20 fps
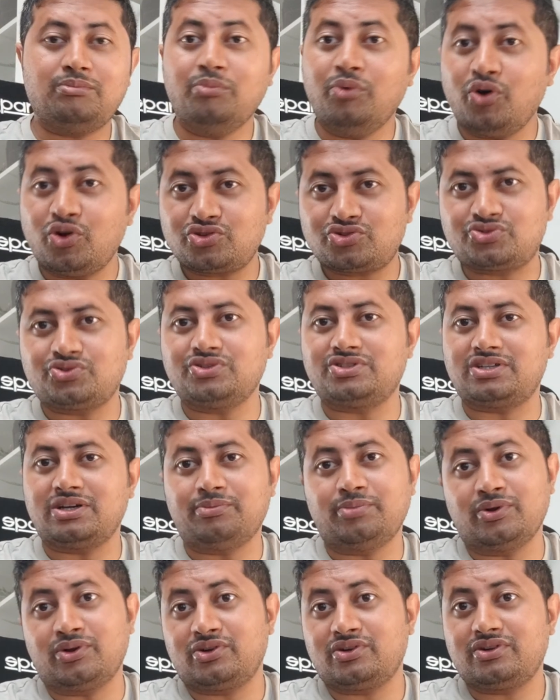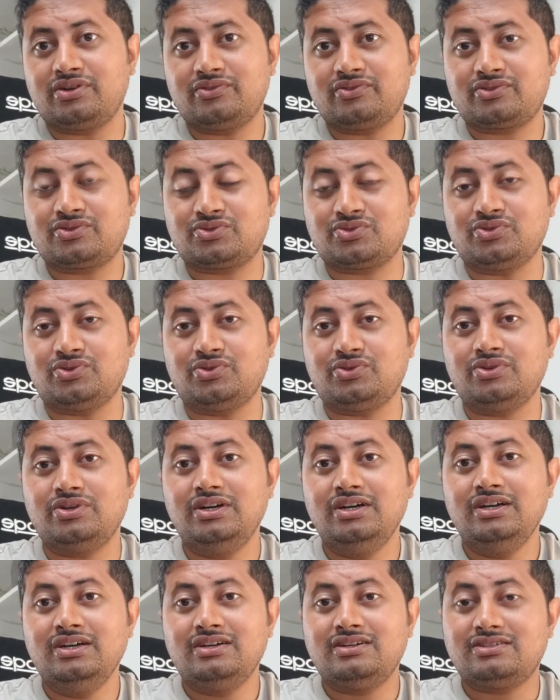more suitable to
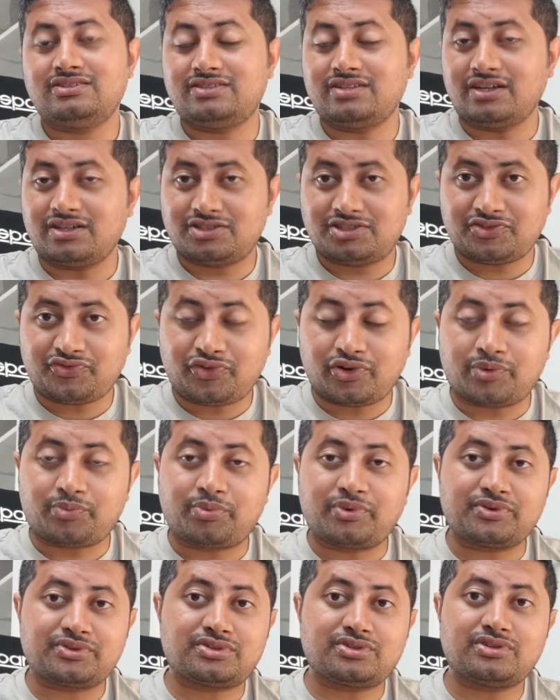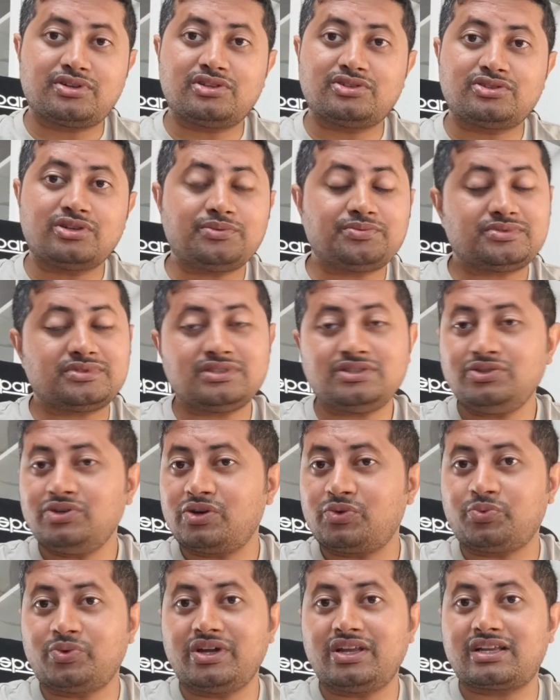search for professional jobs
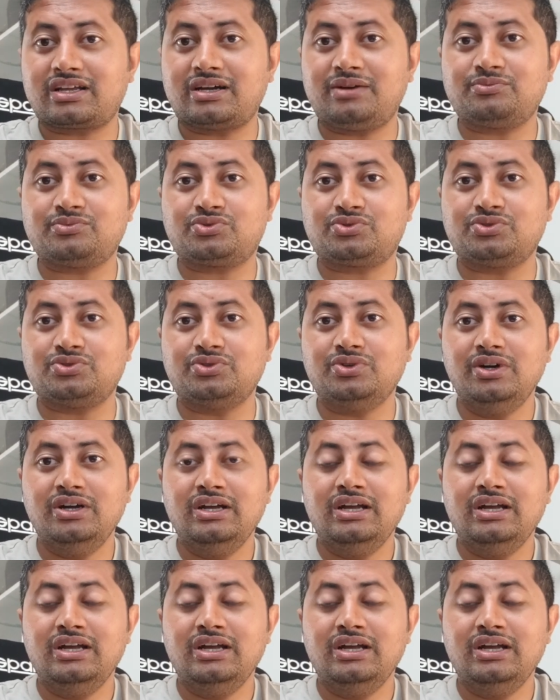you are welcome to